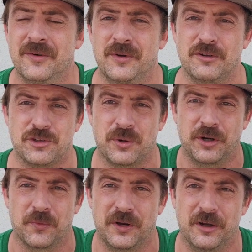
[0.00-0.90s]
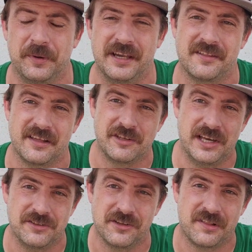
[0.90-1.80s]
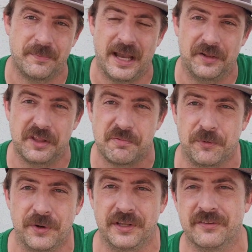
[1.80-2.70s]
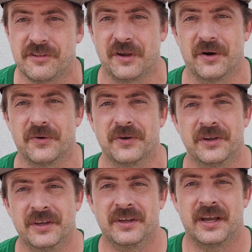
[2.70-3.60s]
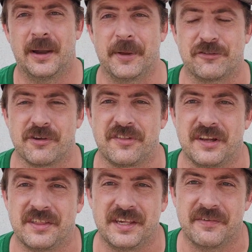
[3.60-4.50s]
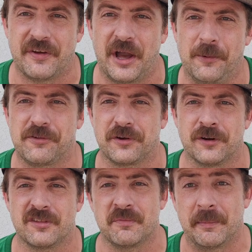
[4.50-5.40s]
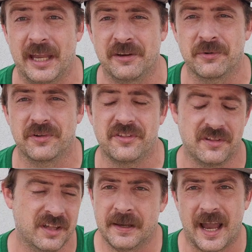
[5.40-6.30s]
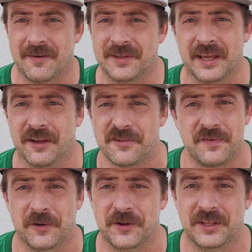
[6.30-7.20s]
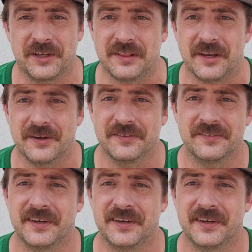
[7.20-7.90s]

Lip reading: when you shorten your wheelbase, that changes the balance point. So I'm interested to see if it helps or hurts my manuals. Everything else felt really good though.